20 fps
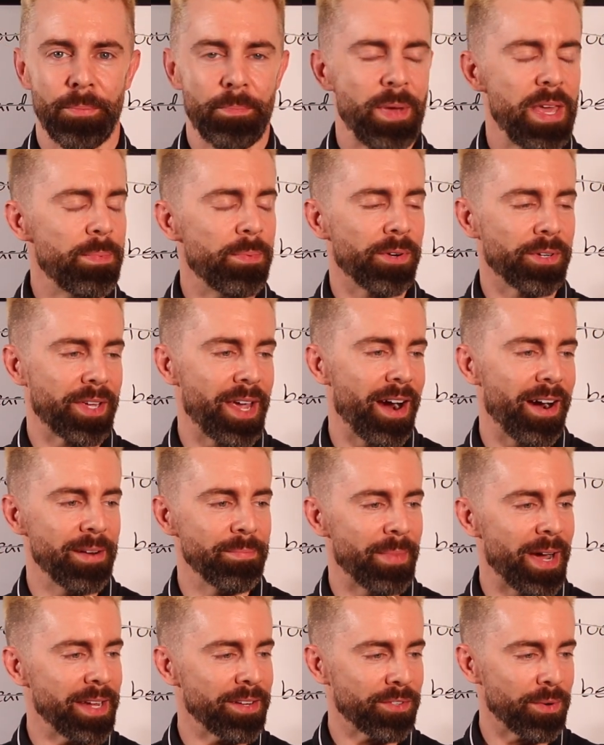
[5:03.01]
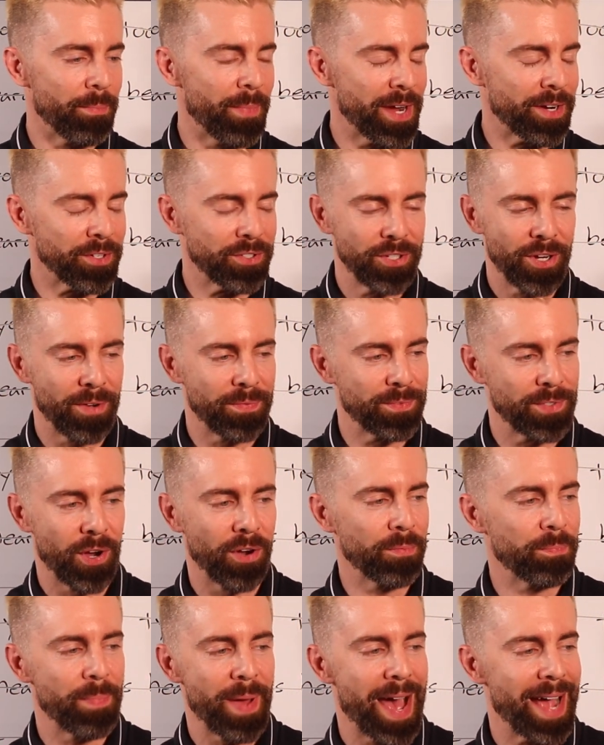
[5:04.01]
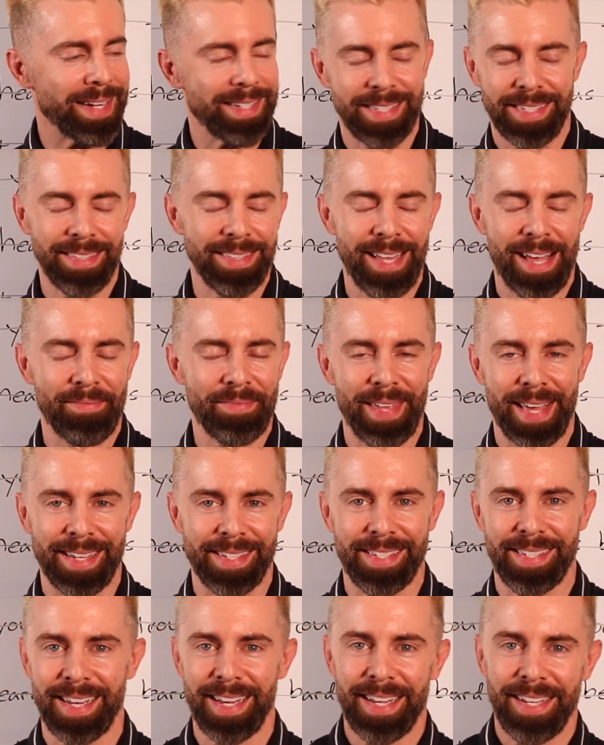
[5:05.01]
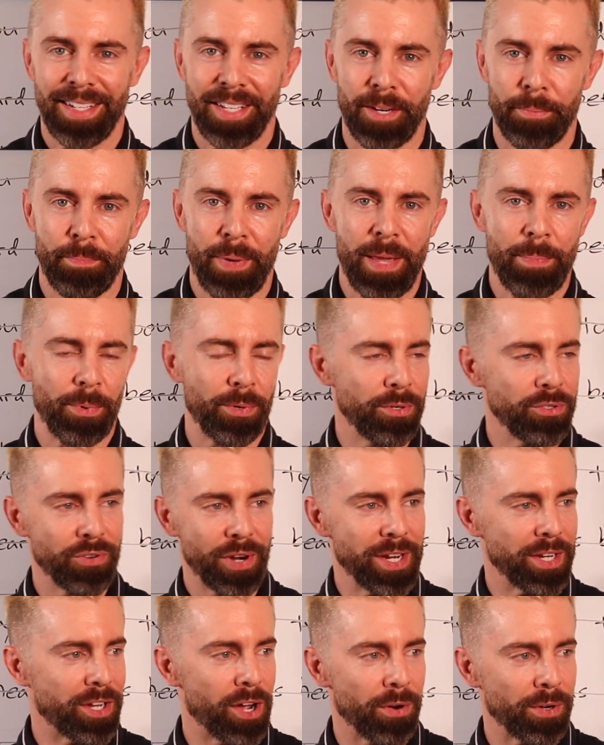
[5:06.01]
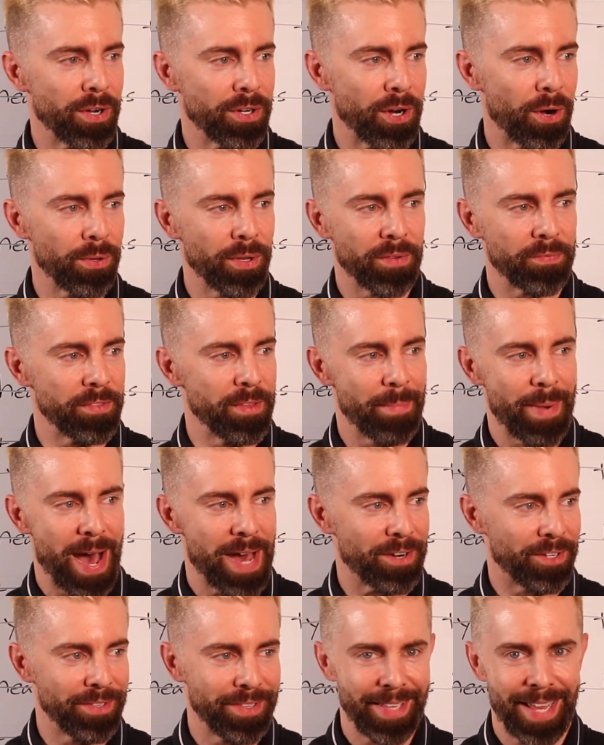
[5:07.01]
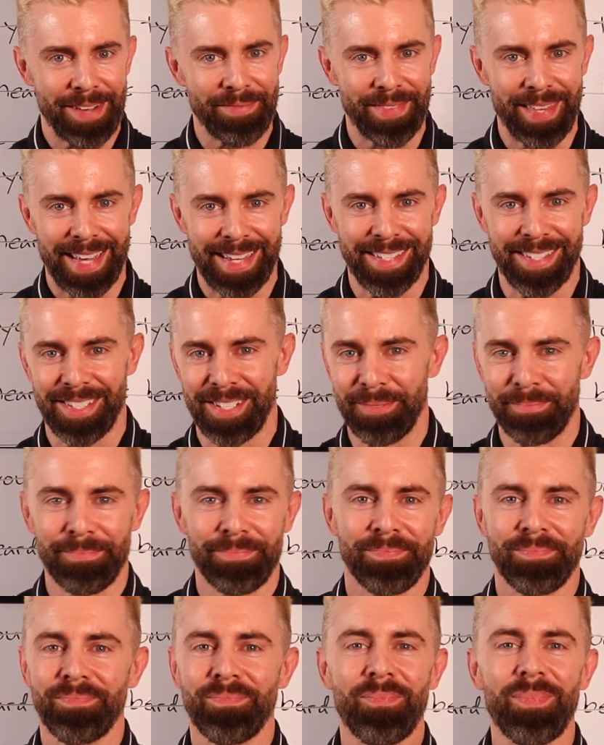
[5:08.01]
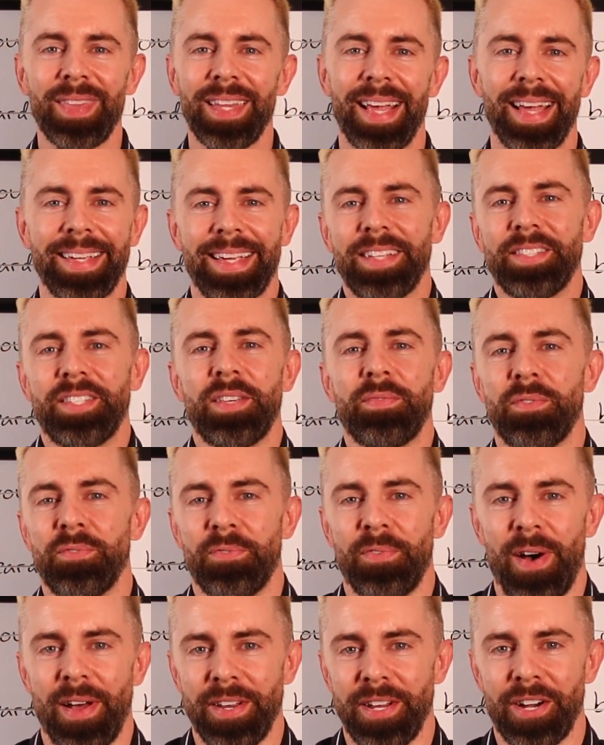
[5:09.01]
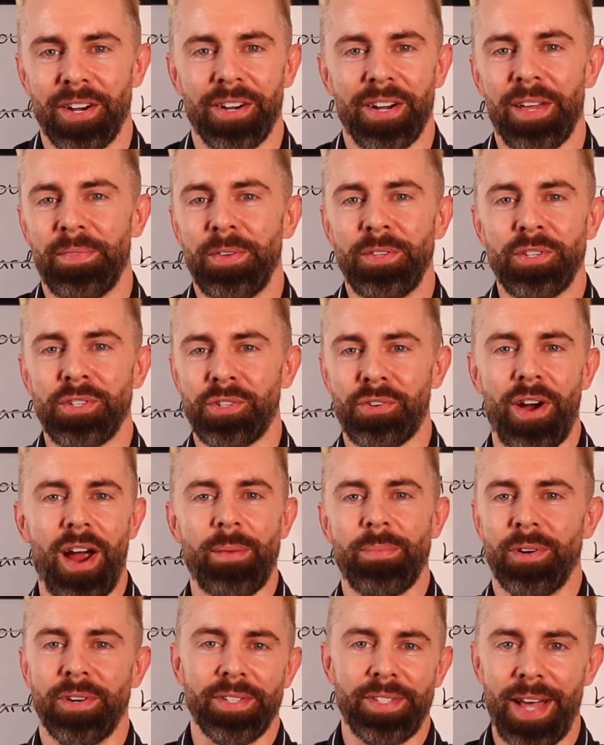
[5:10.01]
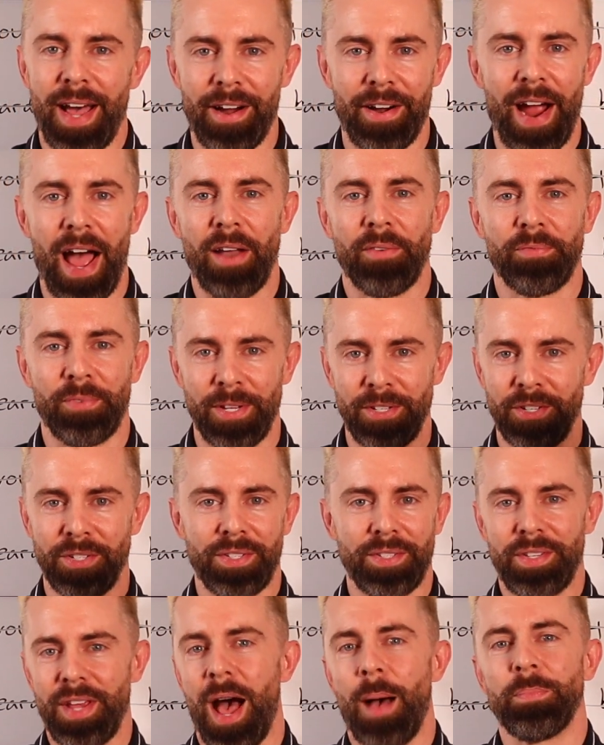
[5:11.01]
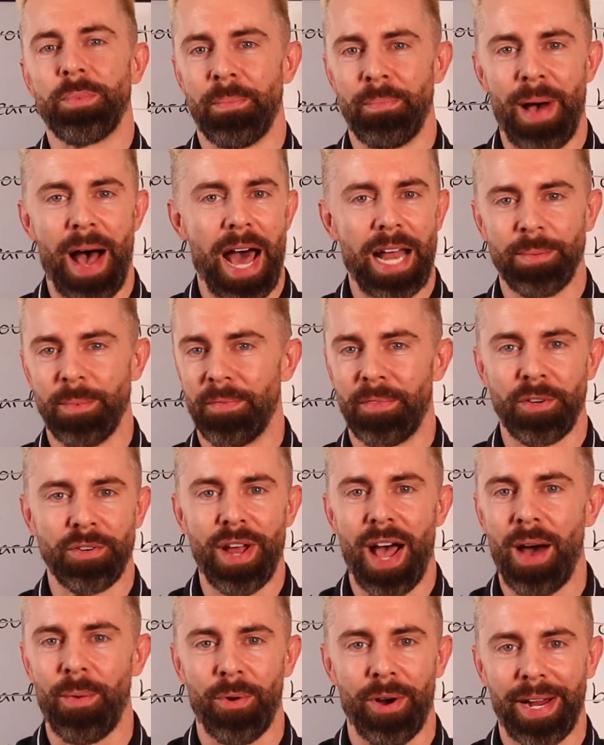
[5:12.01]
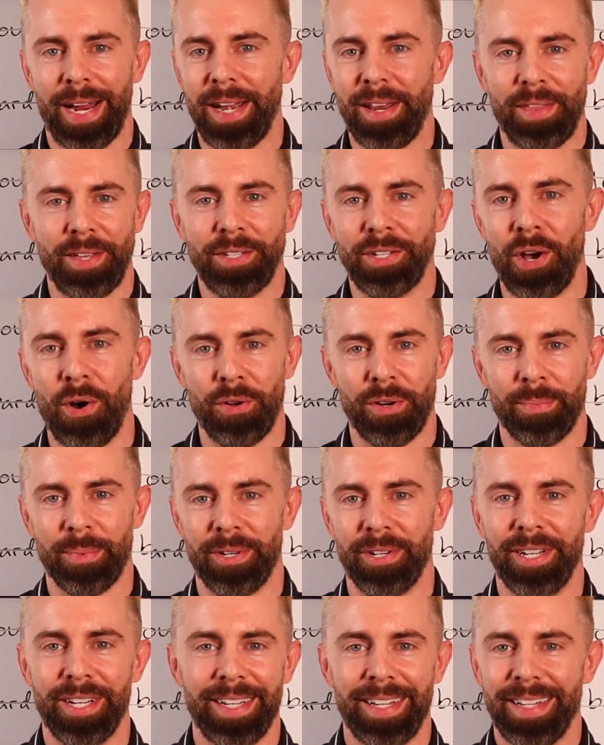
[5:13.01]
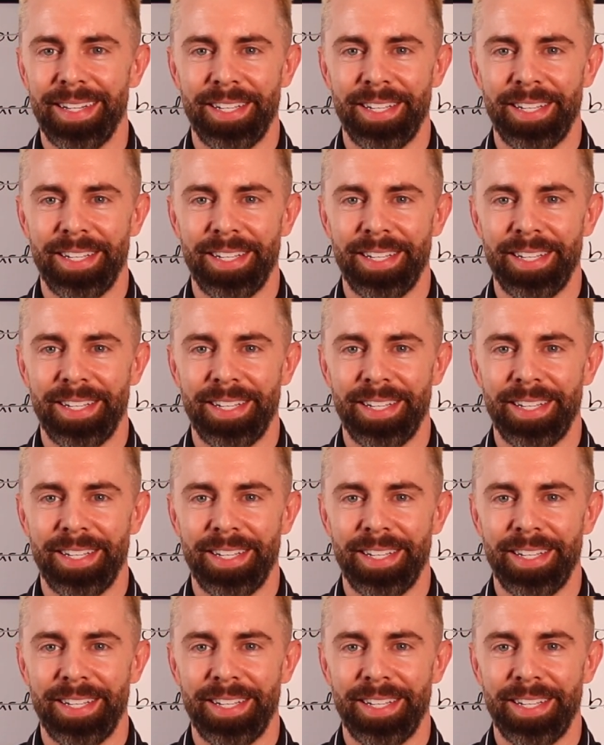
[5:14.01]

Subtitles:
People carrying Microsoft tote bags love this. People who drink Coca-Cola from the bottle love this. It gets even funnier if you describe their entire outfit just top to bottom if they're not wearing anything notable.